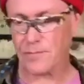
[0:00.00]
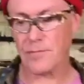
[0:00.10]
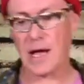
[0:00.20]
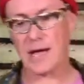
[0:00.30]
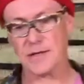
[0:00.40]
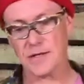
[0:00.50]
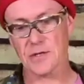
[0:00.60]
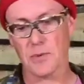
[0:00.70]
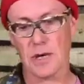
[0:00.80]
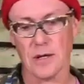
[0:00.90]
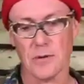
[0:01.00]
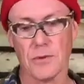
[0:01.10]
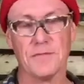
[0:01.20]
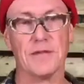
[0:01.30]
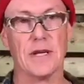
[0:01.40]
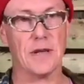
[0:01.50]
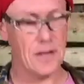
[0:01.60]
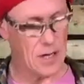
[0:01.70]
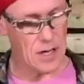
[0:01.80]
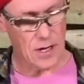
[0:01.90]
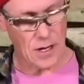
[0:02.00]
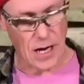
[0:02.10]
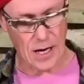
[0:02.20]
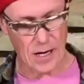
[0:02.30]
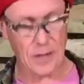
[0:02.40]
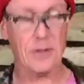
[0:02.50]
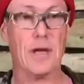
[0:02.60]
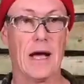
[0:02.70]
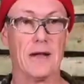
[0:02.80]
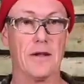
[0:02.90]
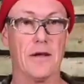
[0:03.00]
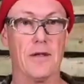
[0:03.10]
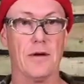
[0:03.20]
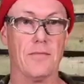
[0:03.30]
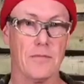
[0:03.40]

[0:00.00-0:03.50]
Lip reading: pads as well that we've seen add another,